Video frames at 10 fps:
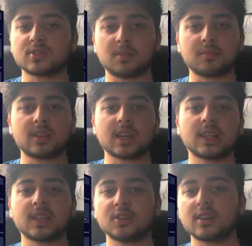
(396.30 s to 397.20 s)
or something thing, and
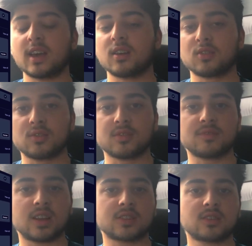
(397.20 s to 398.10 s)
then you get a load of
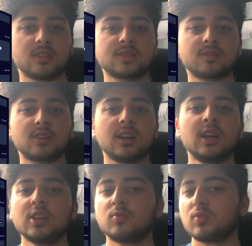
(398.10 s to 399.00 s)
flashcards for it
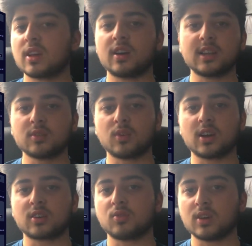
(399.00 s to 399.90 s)
without any
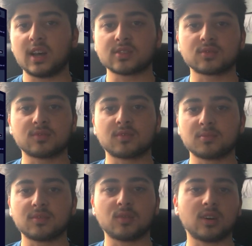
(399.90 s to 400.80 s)
work or hassle from
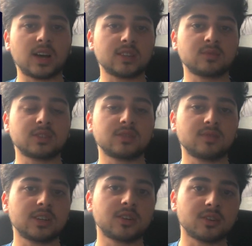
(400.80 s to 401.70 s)
beforehand, which is
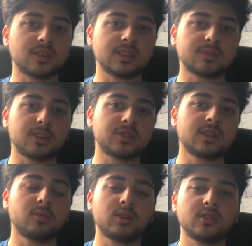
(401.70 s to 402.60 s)
really good,
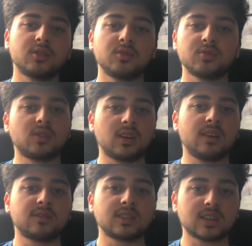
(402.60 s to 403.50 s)
especially when you don't
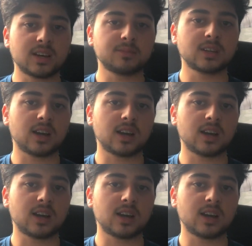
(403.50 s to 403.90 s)
have the time to